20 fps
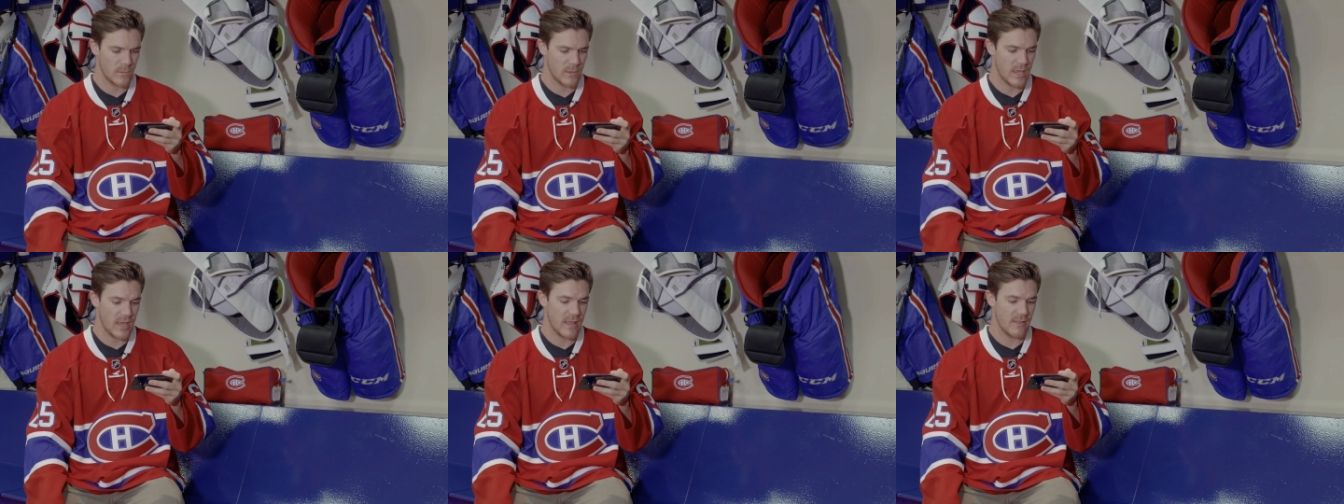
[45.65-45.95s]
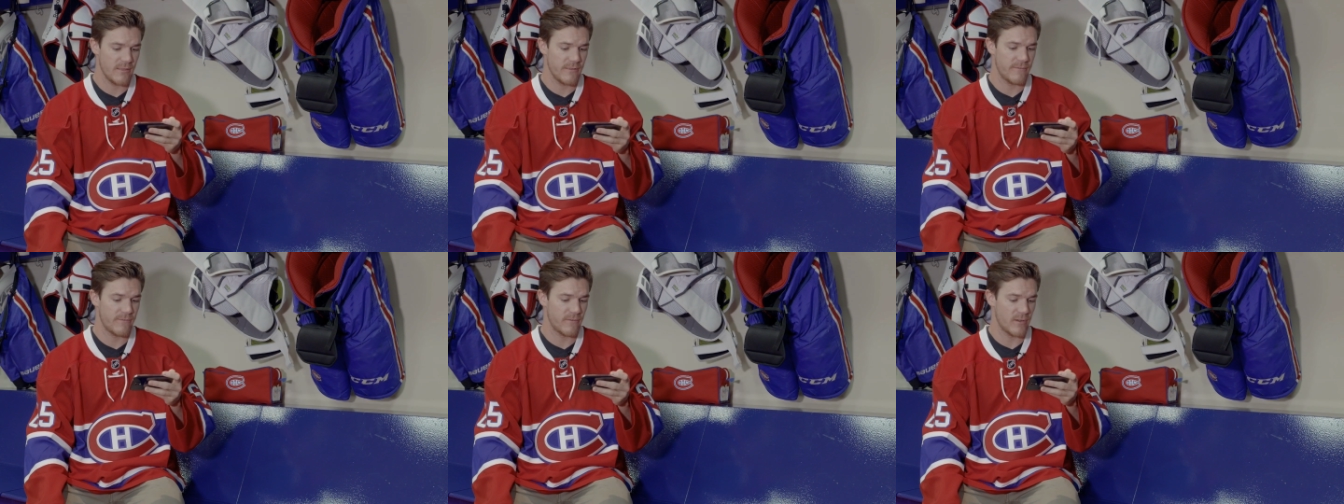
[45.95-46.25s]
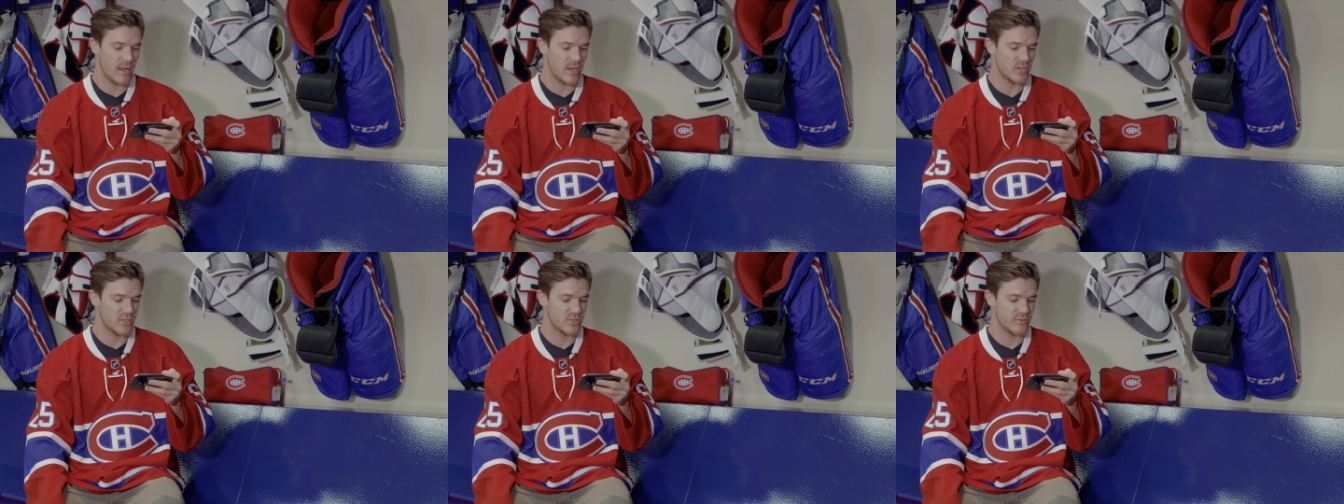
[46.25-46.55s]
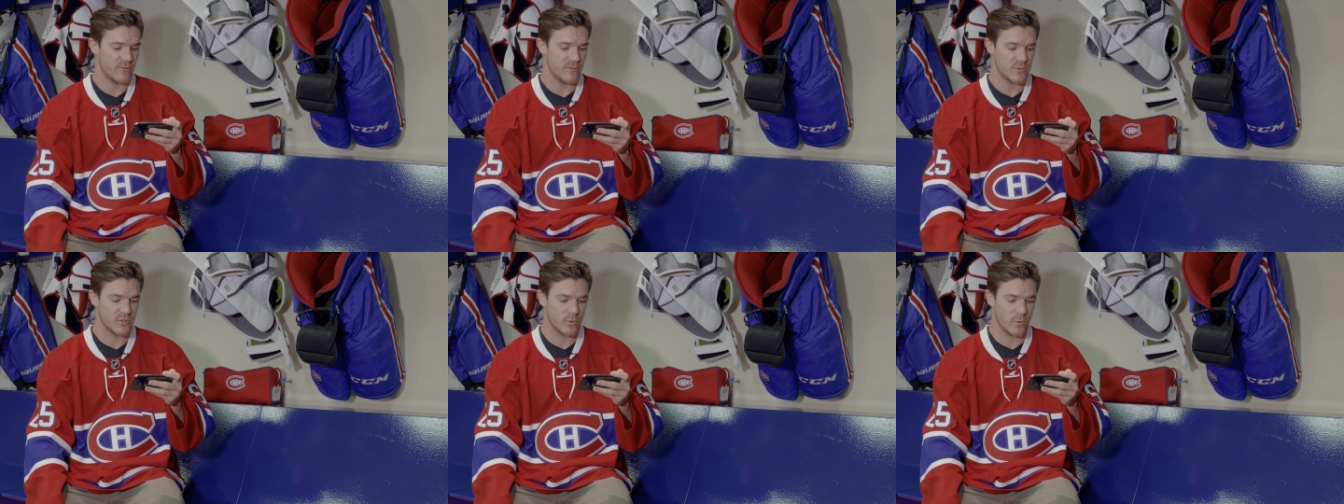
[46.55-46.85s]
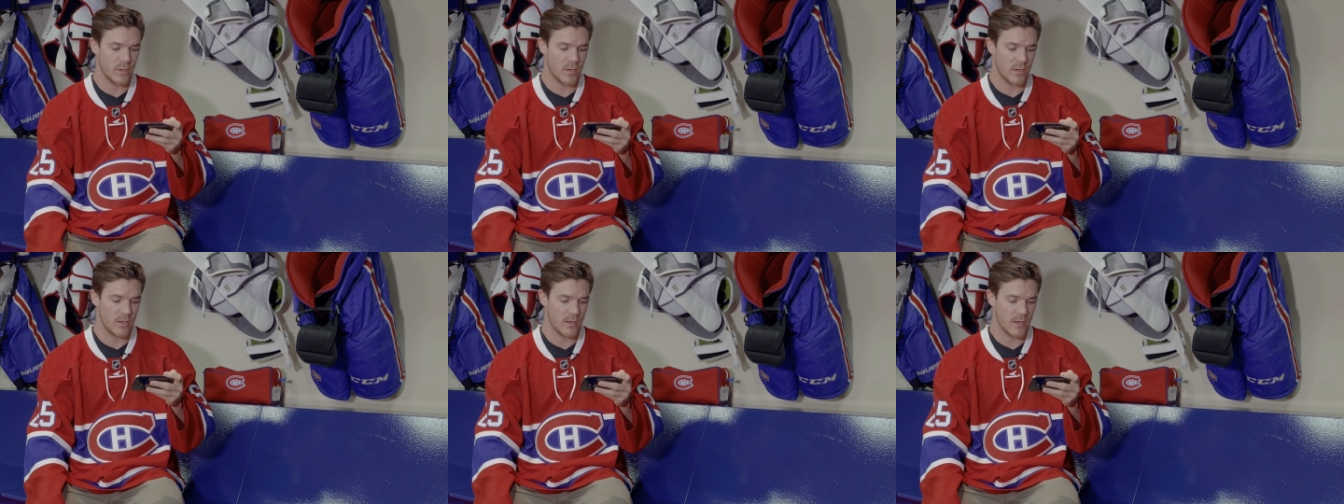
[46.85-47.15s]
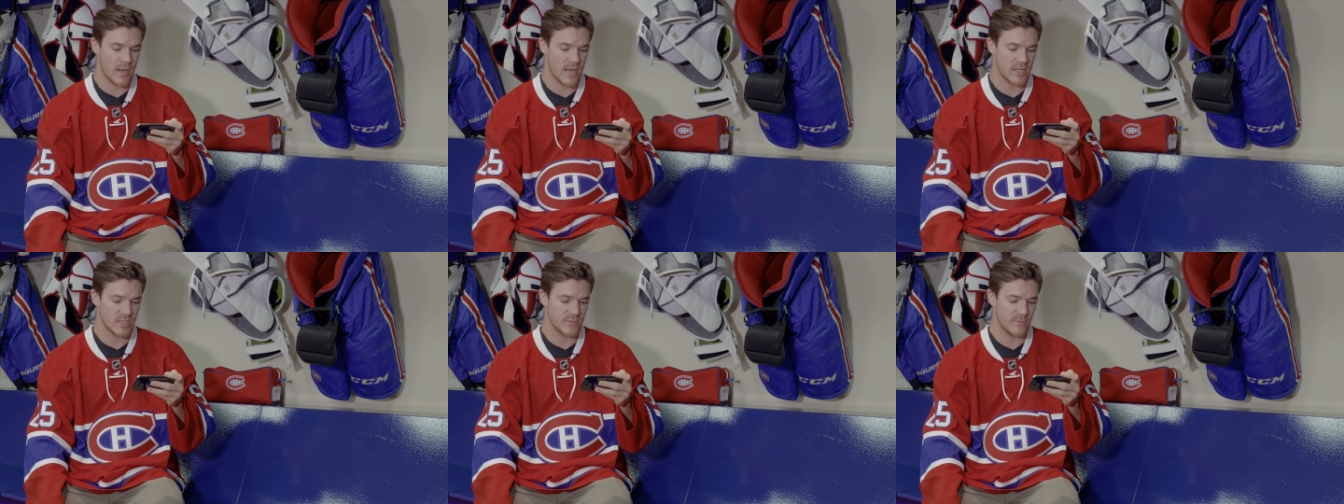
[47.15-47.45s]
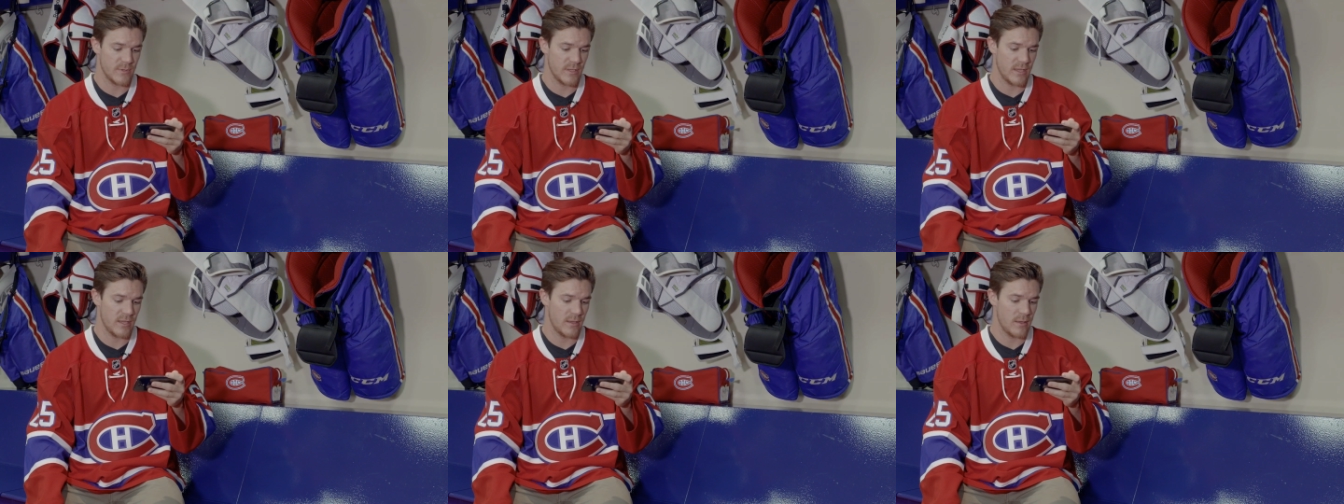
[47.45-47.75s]
Kaylee French from Twitter asked
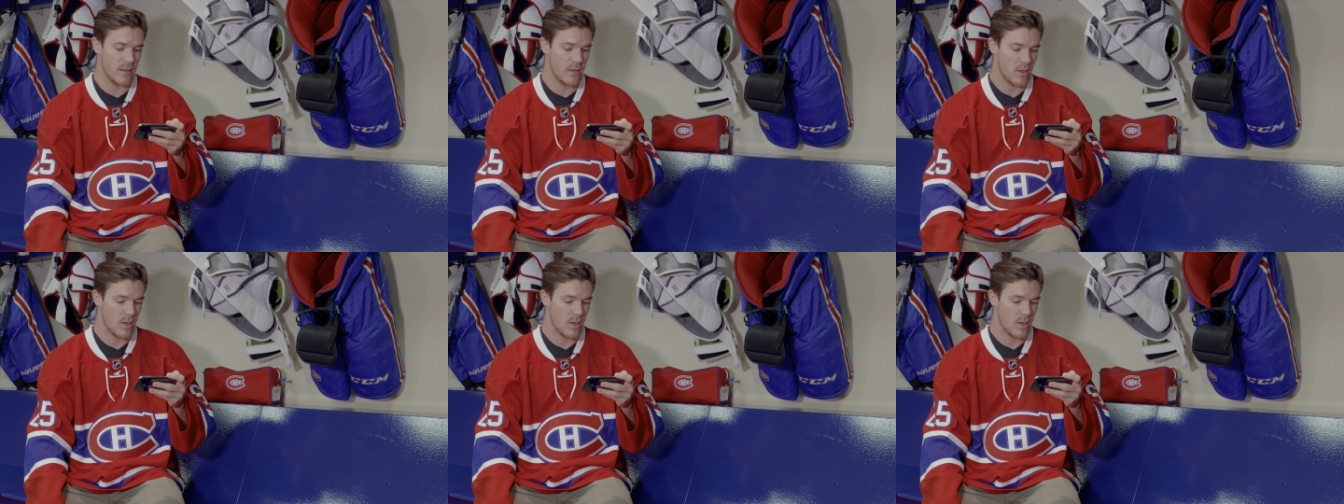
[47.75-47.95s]
me,